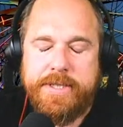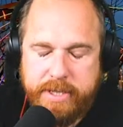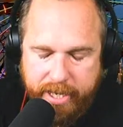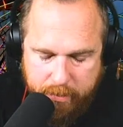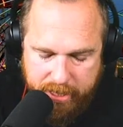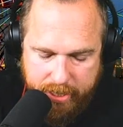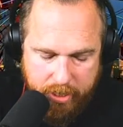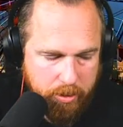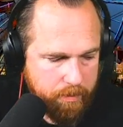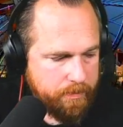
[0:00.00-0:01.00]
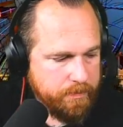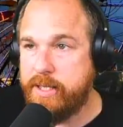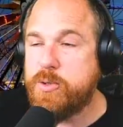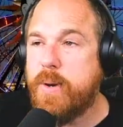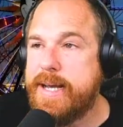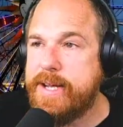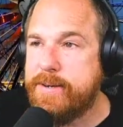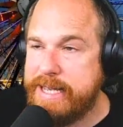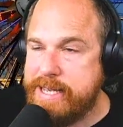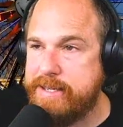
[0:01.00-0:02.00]
Take me there. This right
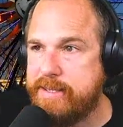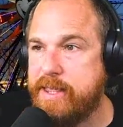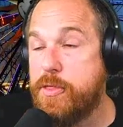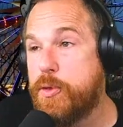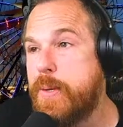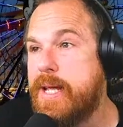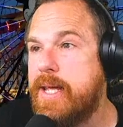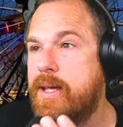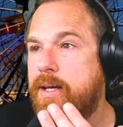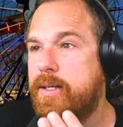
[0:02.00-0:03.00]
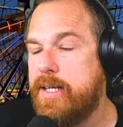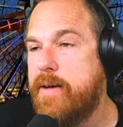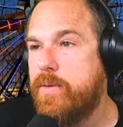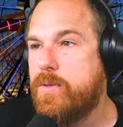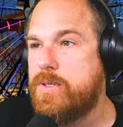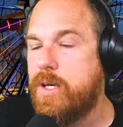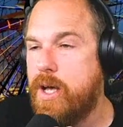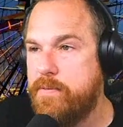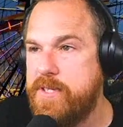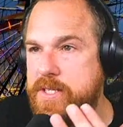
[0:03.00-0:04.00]
here is the three levels
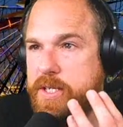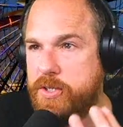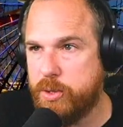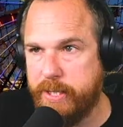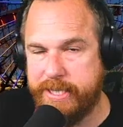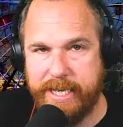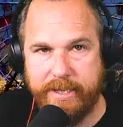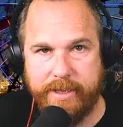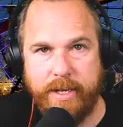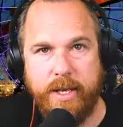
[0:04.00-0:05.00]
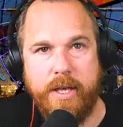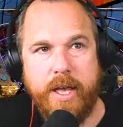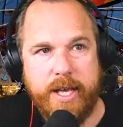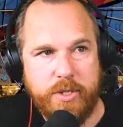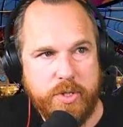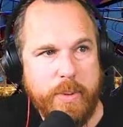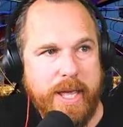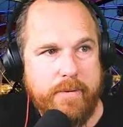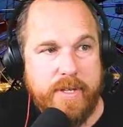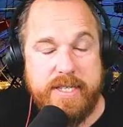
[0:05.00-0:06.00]
of Disney storytelling. As you see,
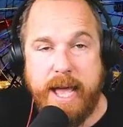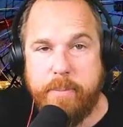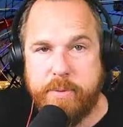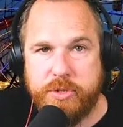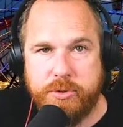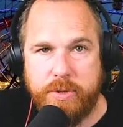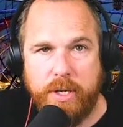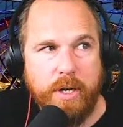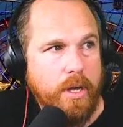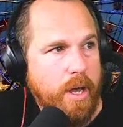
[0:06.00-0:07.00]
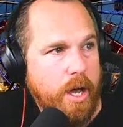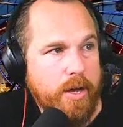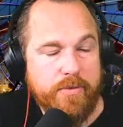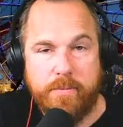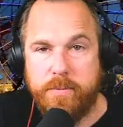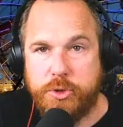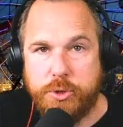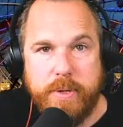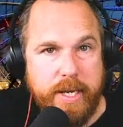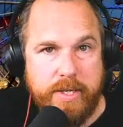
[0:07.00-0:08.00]
we have the tapestry of
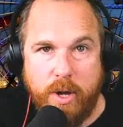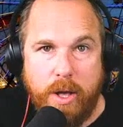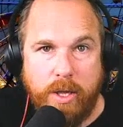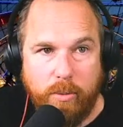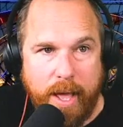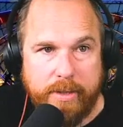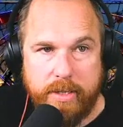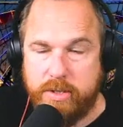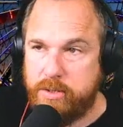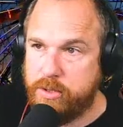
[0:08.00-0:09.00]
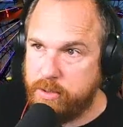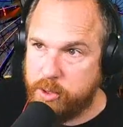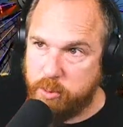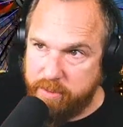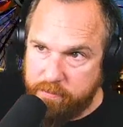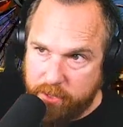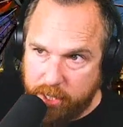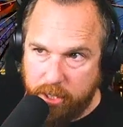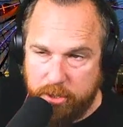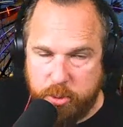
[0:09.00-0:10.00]
trees all around us. So those would be
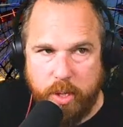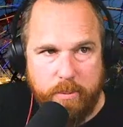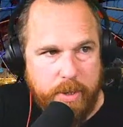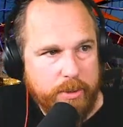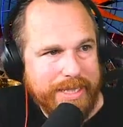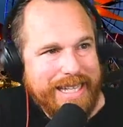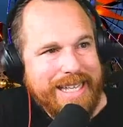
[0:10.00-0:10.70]
very close to our boat.